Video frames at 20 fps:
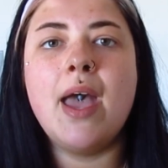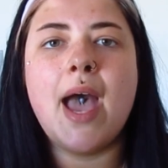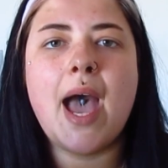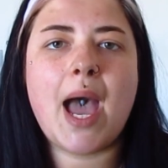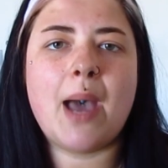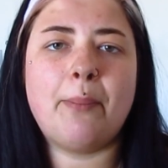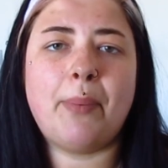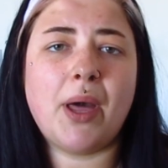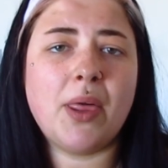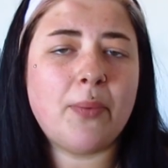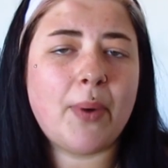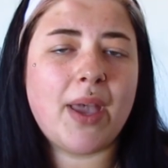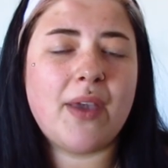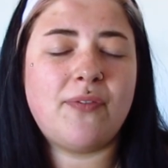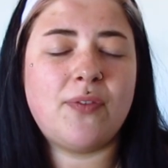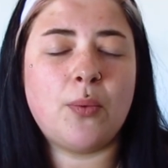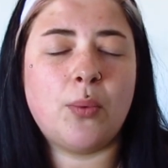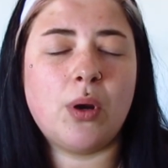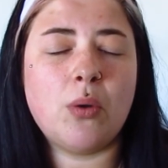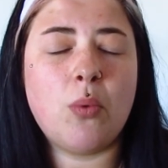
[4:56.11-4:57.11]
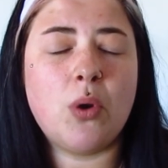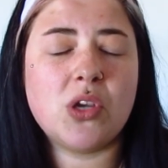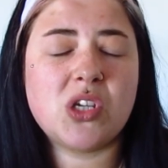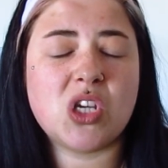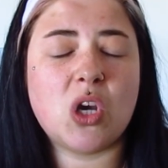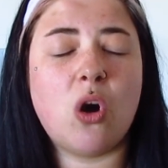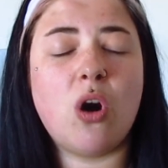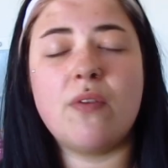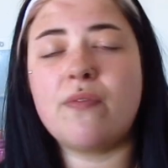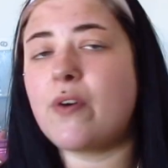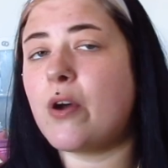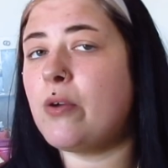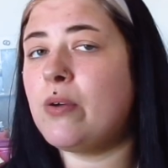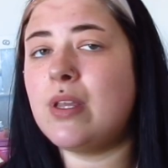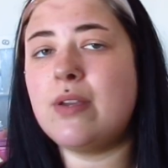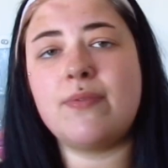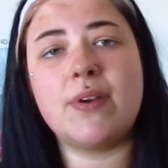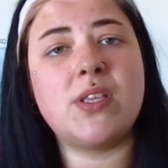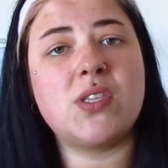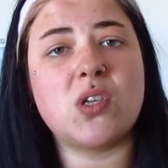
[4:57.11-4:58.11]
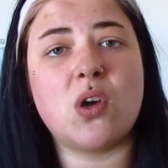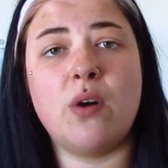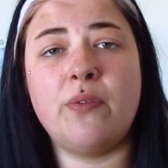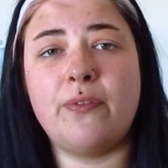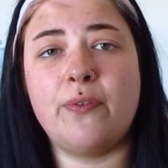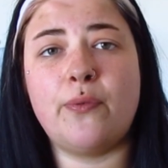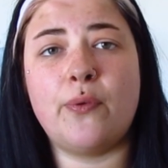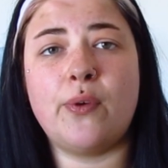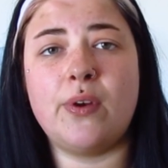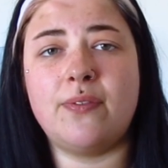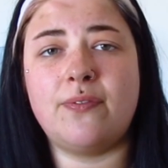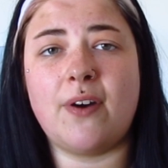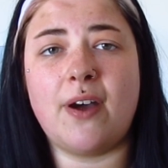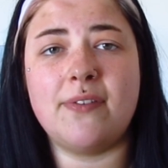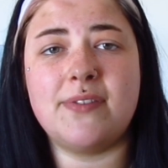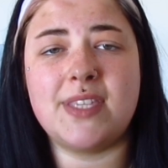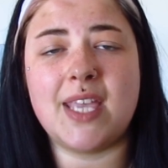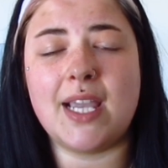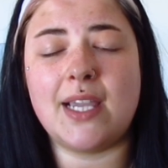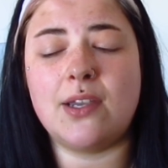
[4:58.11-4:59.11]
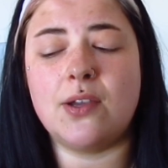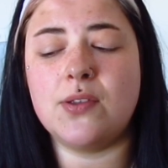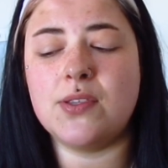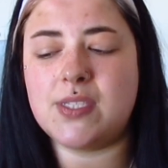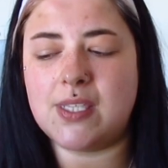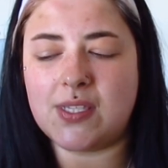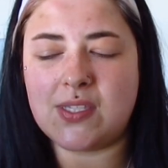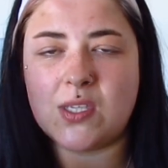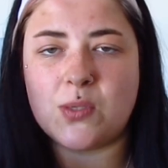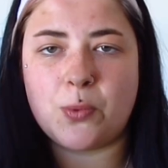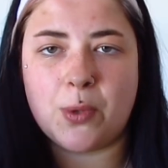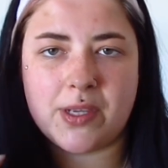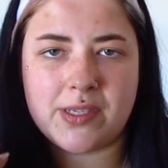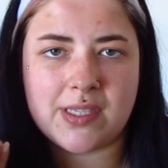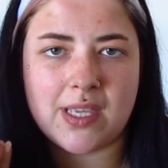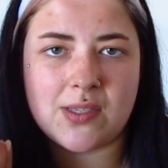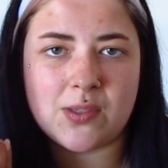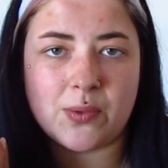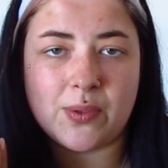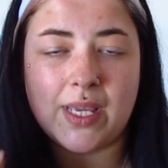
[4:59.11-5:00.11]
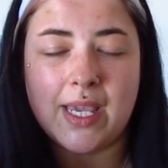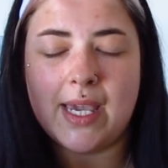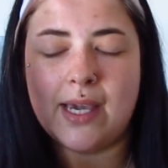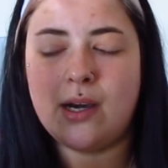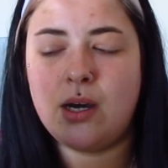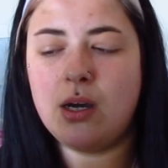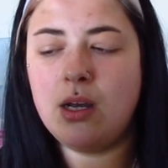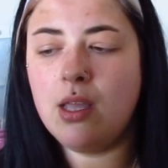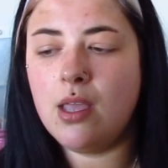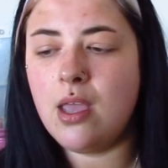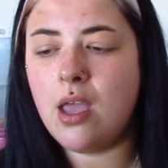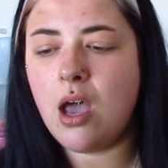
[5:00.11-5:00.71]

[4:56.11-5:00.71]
And by the way, if you want to wash it off, only rinse off for 45 seconds. This is what it says on here.